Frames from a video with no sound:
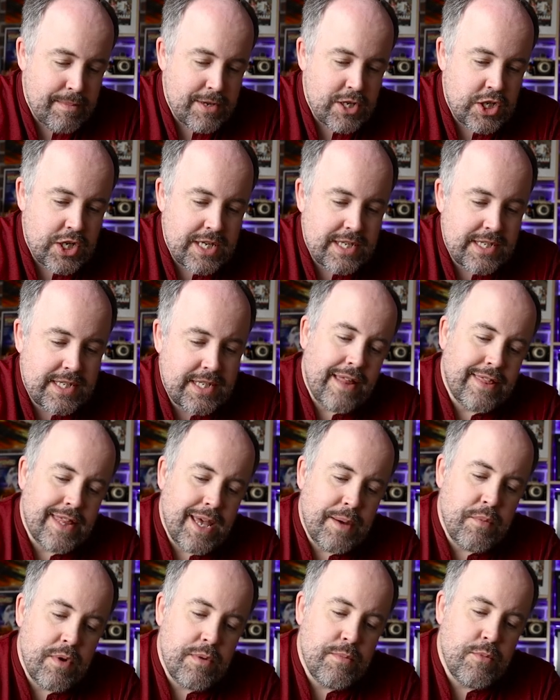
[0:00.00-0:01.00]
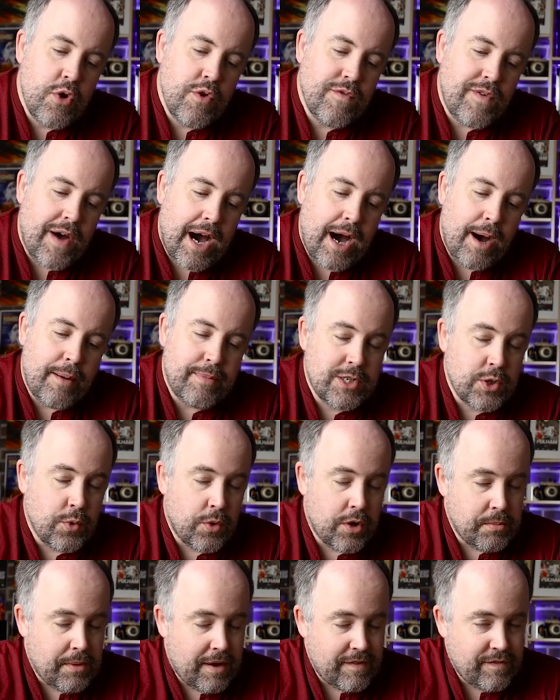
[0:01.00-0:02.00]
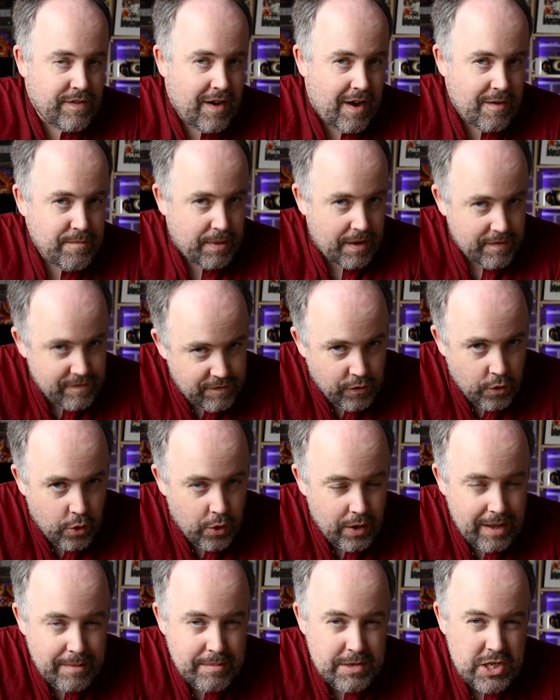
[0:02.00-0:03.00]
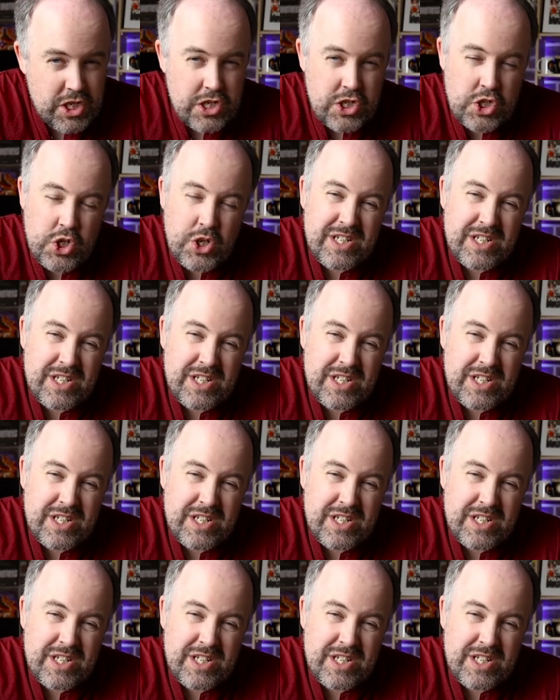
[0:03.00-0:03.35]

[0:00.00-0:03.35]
images, and then we move up to one of my 5x4 images,